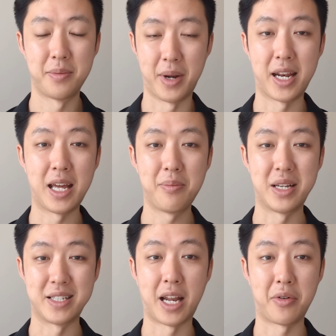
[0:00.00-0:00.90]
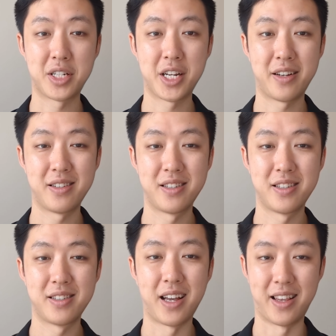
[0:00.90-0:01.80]
My name is Derick Chen,
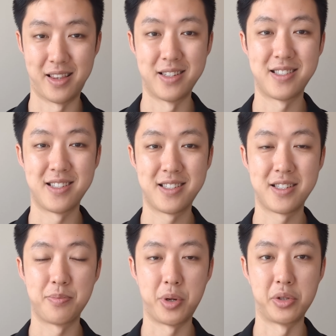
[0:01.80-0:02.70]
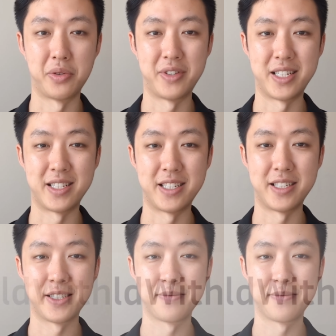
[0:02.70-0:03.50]
and this is BuildWithDC.